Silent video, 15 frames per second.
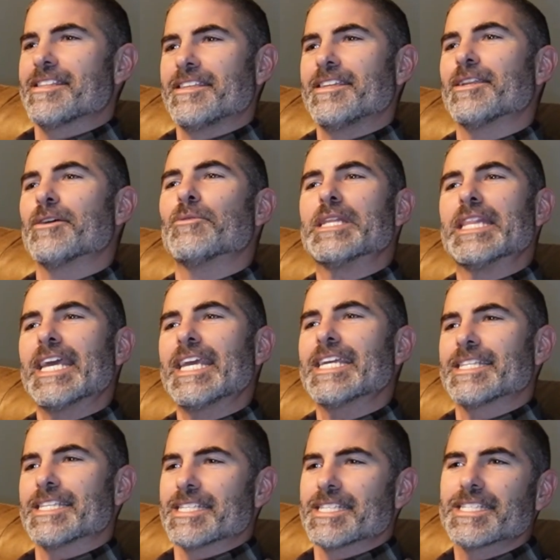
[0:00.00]
when they
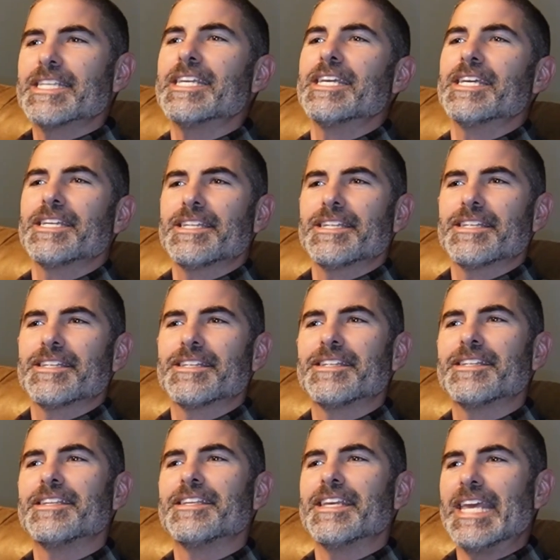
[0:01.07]
get to see it
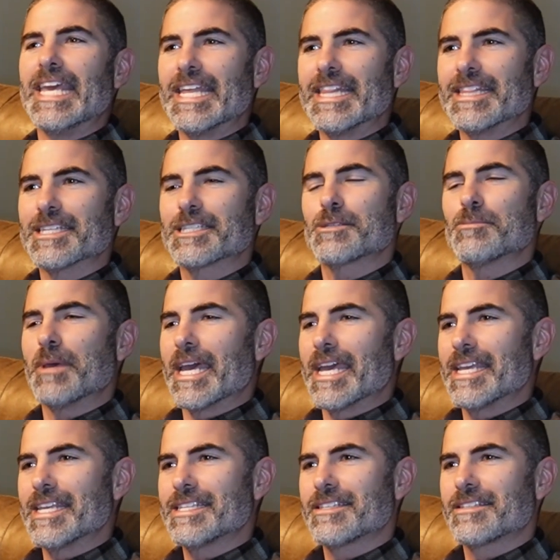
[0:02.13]
in the
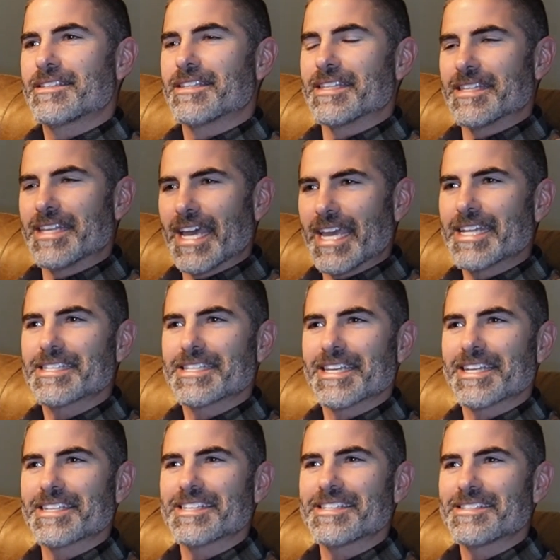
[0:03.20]
space that they
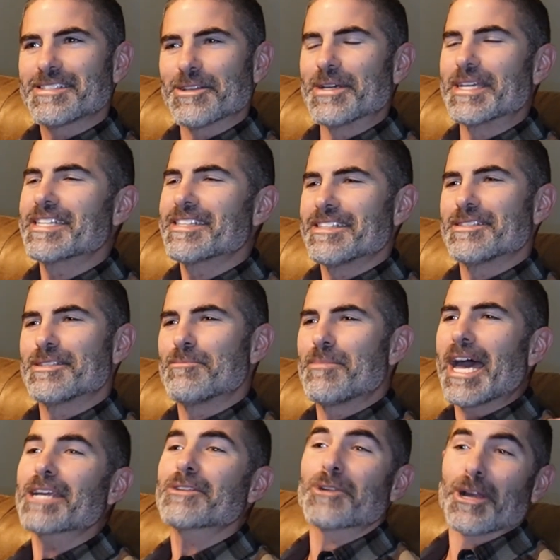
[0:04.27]
intended, so the
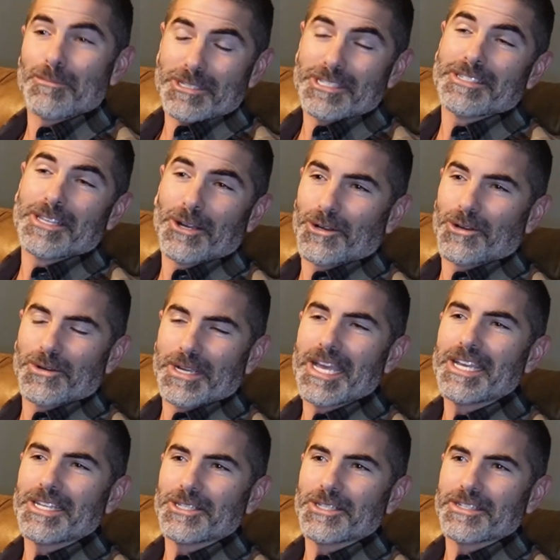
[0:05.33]
backdrop is their
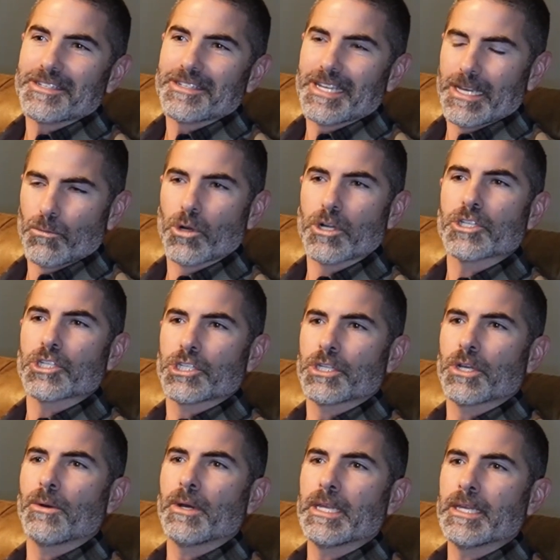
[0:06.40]
creation, and we're just
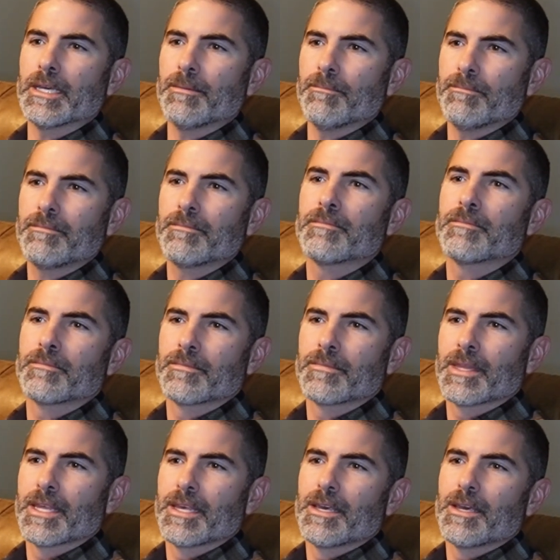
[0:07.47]
showing them
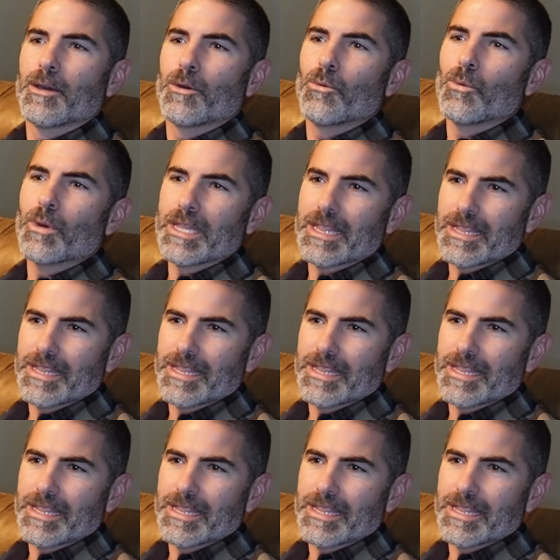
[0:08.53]
with